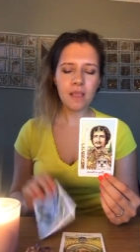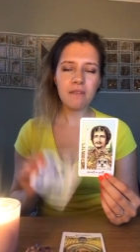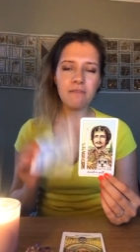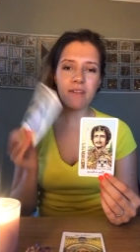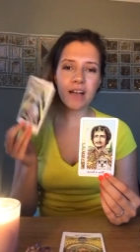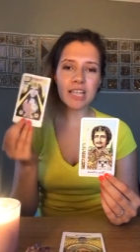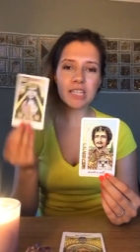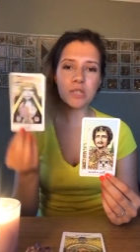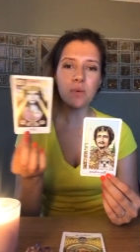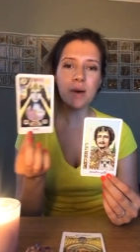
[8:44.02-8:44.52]

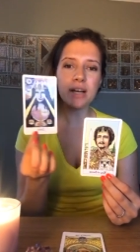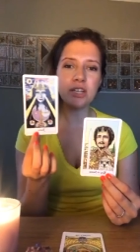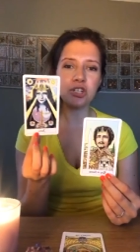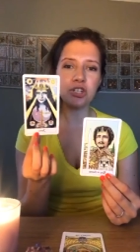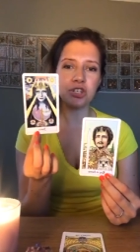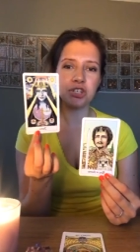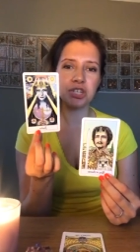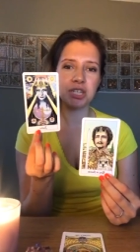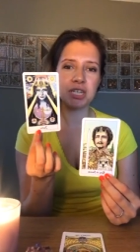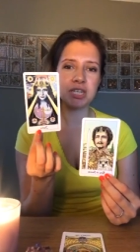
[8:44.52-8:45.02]
That's why
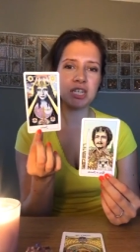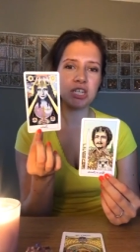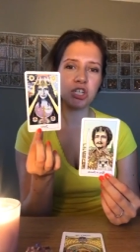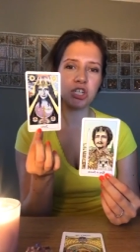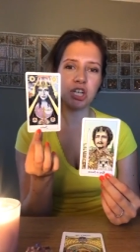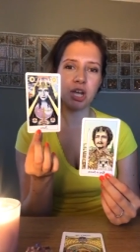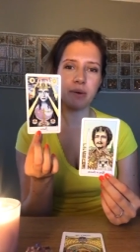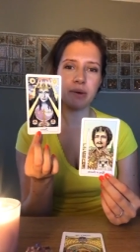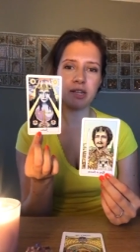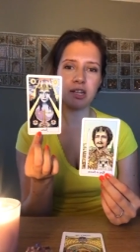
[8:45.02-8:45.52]
justice is
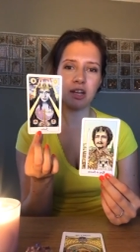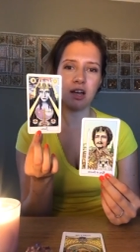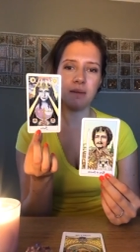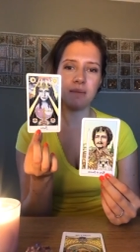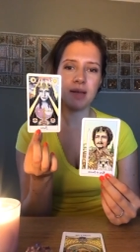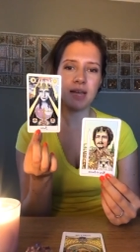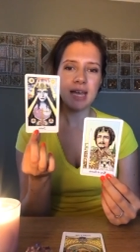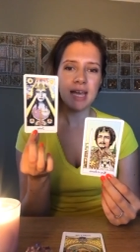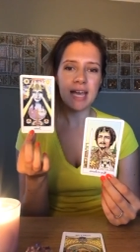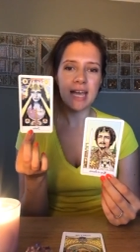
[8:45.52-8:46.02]
showing up.
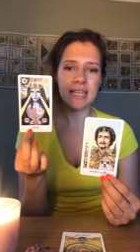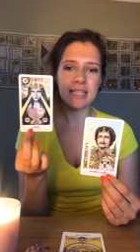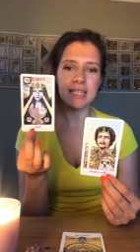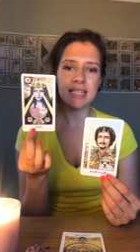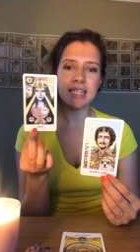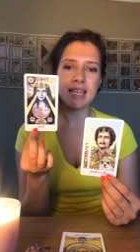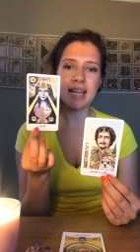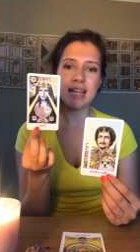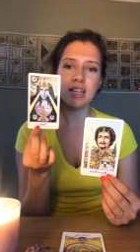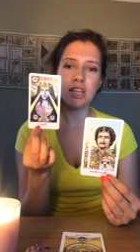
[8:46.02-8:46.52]
It's to
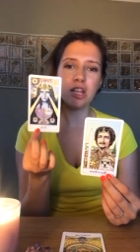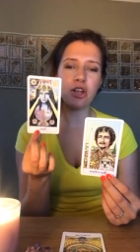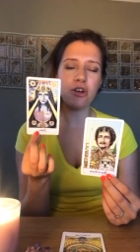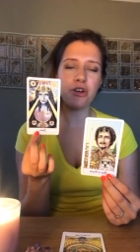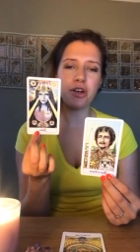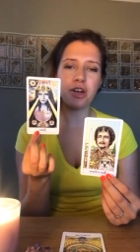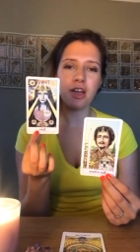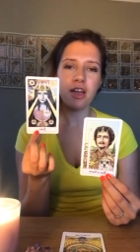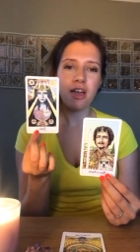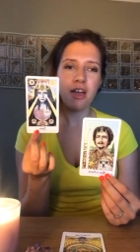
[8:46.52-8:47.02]
say,
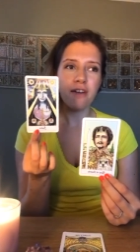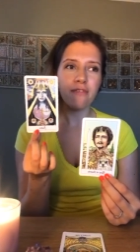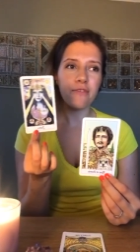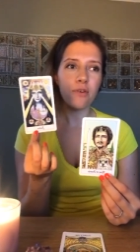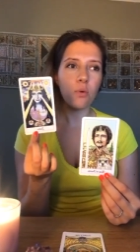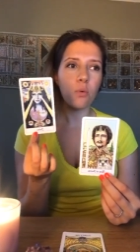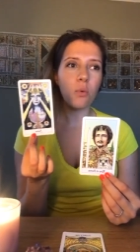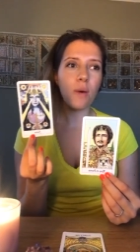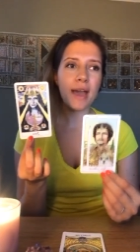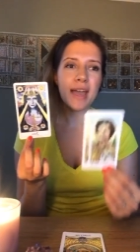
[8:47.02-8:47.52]
look,
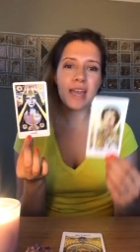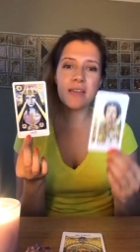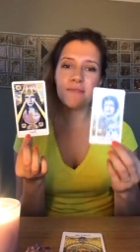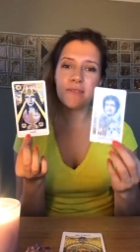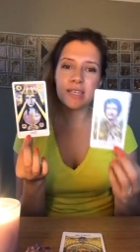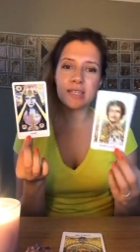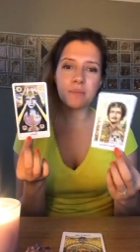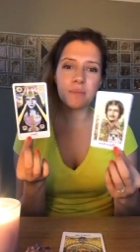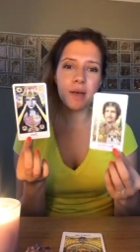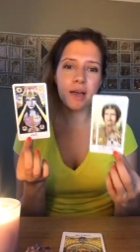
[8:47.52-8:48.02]
the way
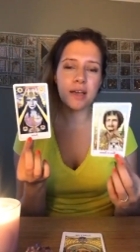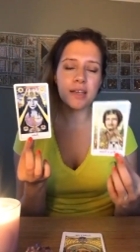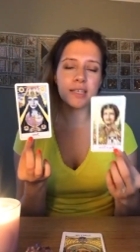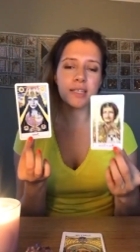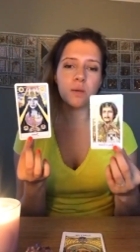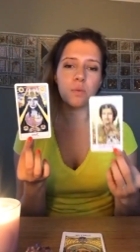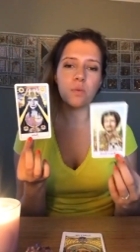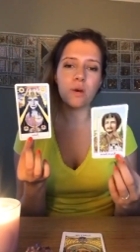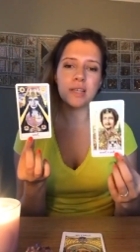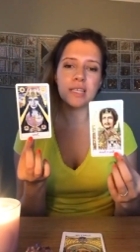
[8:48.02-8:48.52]
this
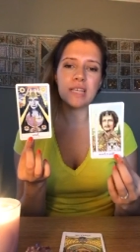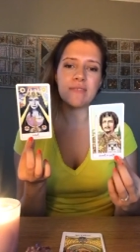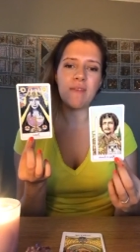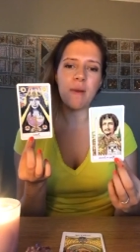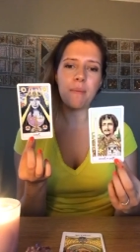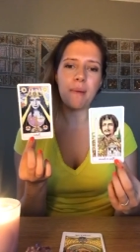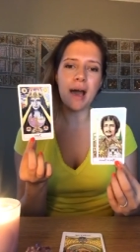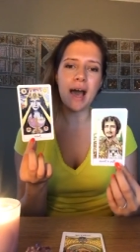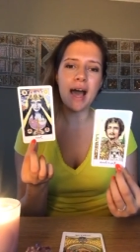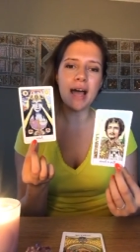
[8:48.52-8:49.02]
person was in the
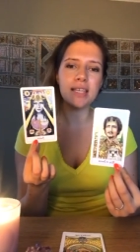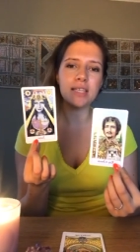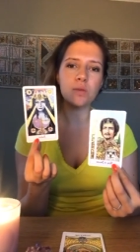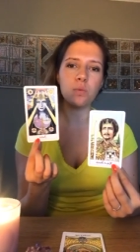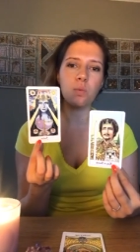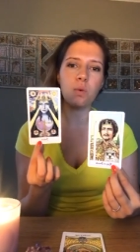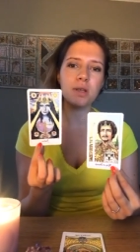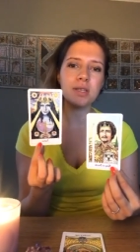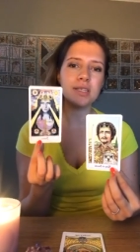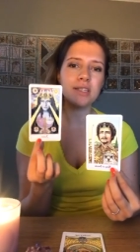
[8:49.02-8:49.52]

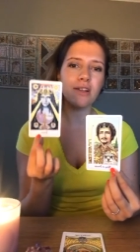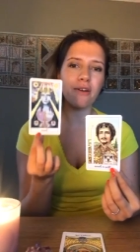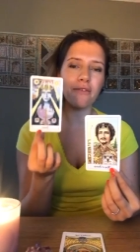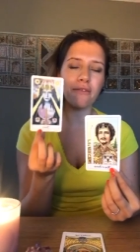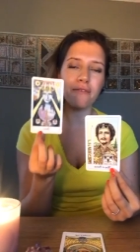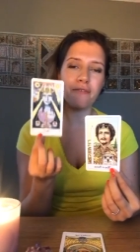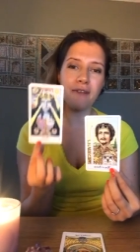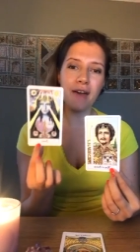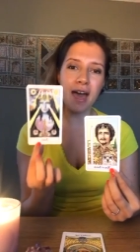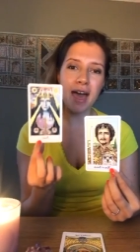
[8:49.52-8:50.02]
past was not
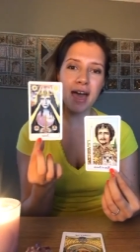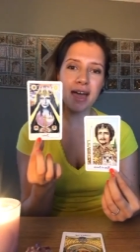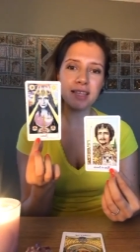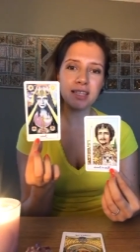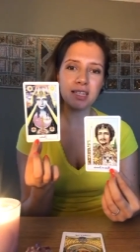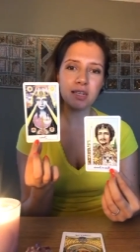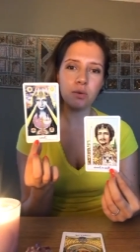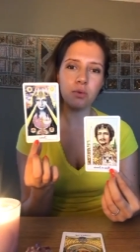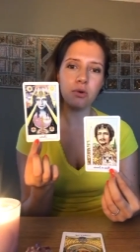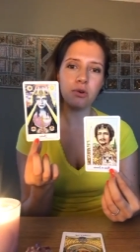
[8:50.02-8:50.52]
fair
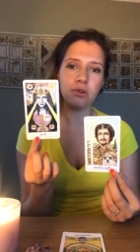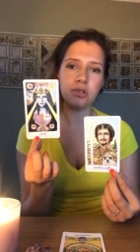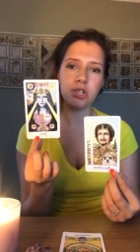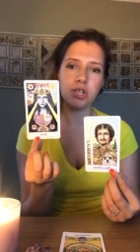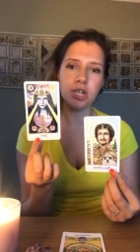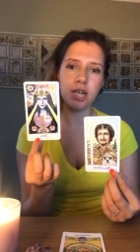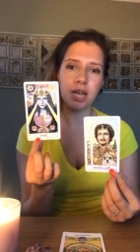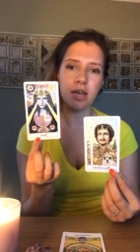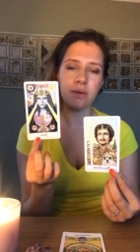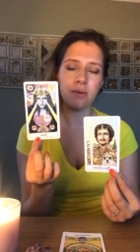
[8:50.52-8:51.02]

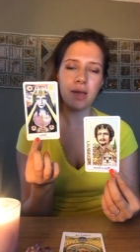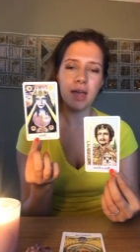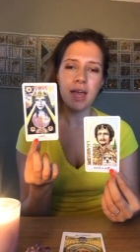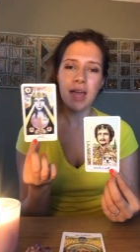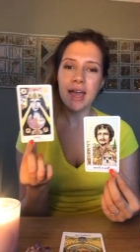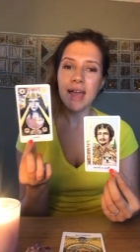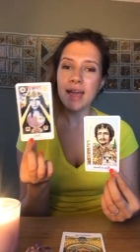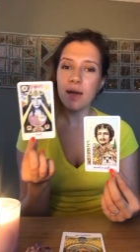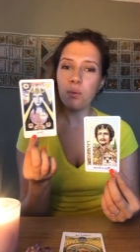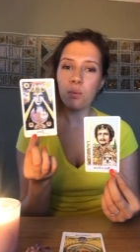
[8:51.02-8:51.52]
towards you.
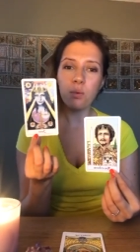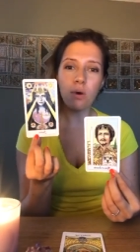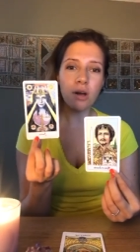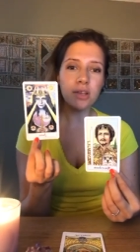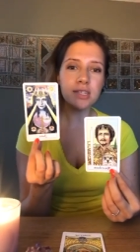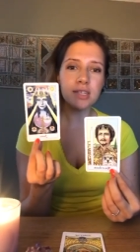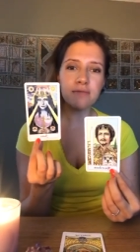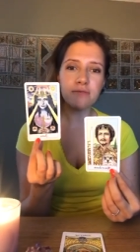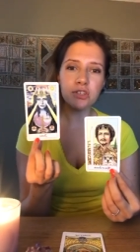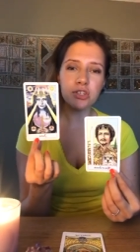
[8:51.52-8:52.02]
It
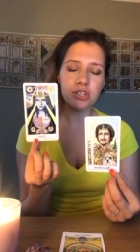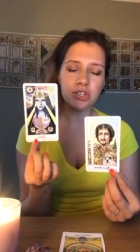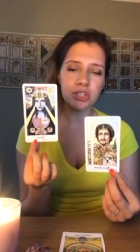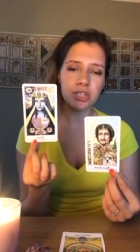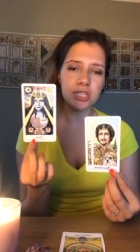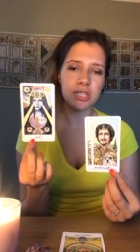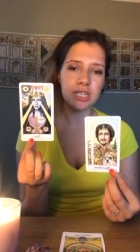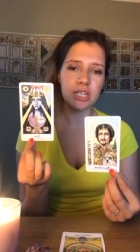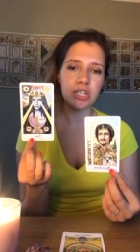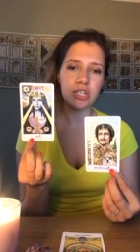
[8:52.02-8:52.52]
wasn't the
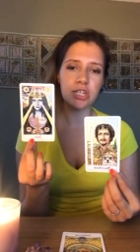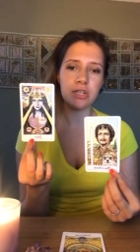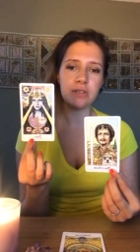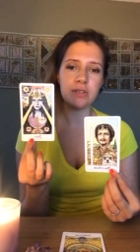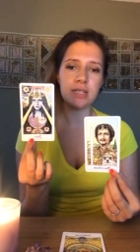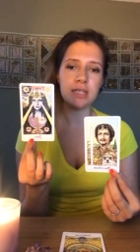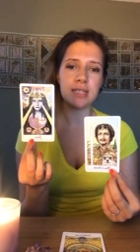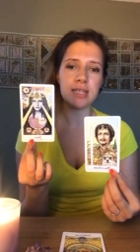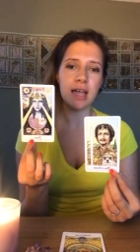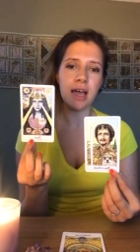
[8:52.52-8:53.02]
justice you
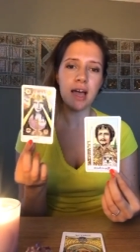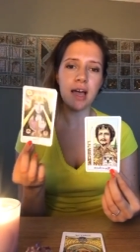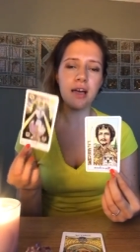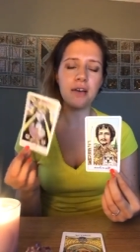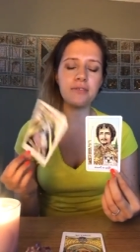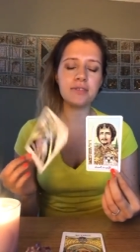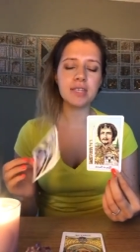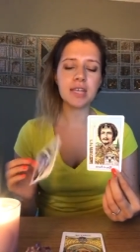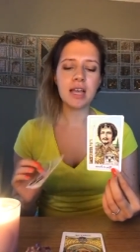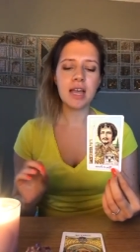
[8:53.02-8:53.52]

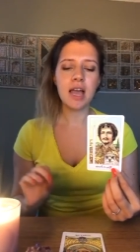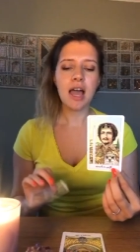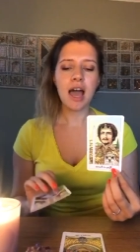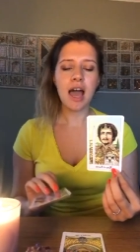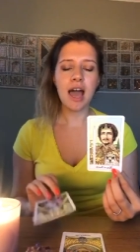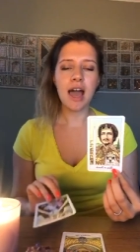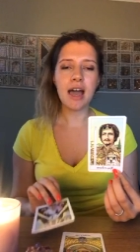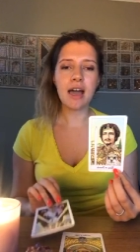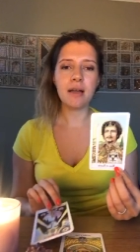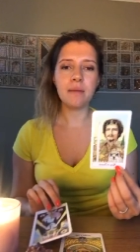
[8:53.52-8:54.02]
deserved.
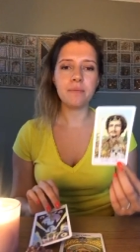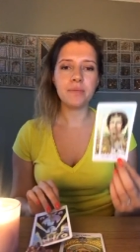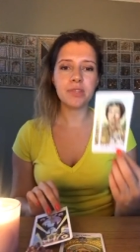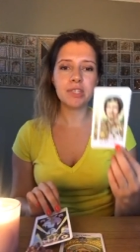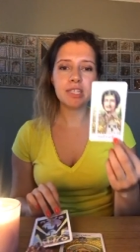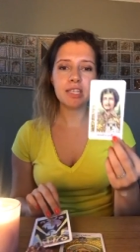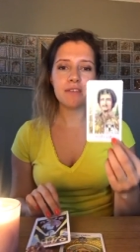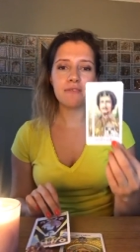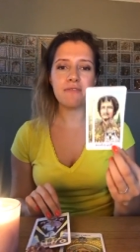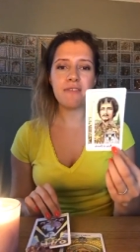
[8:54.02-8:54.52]
Um,
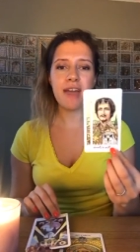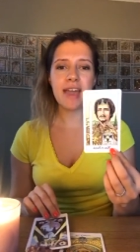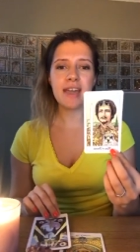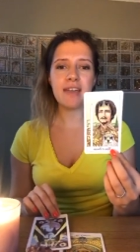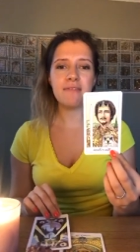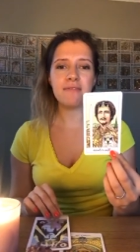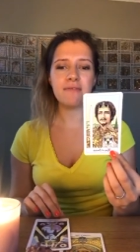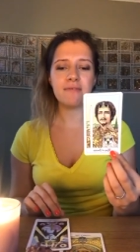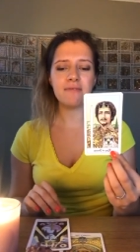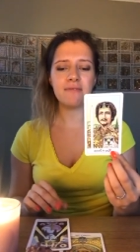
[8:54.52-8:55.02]
so
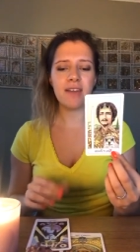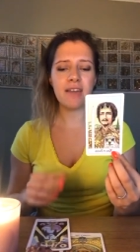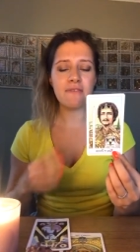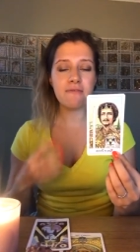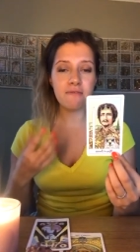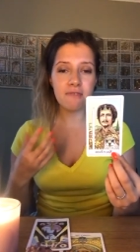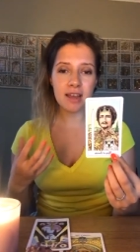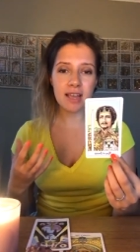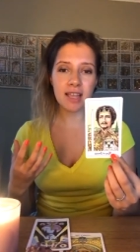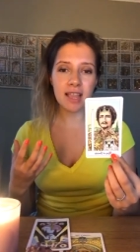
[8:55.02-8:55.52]
they've
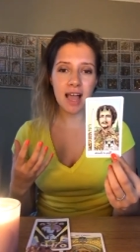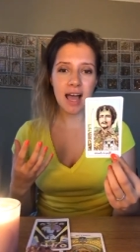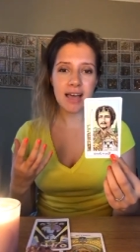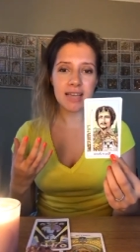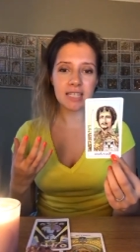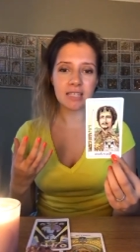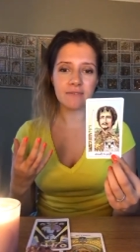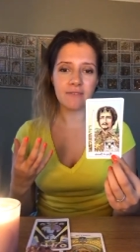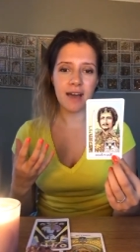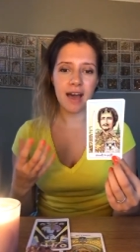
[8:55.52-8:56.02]
they've
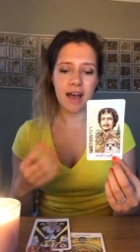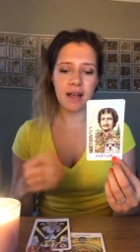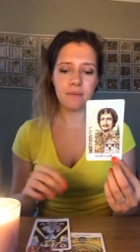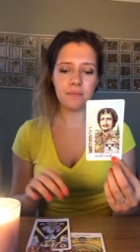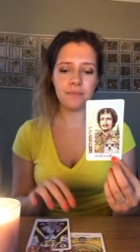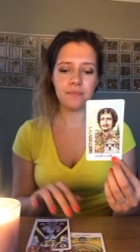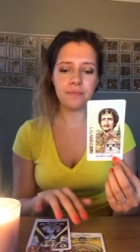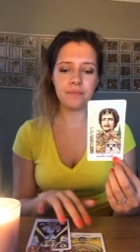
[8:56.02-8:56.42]
realised that.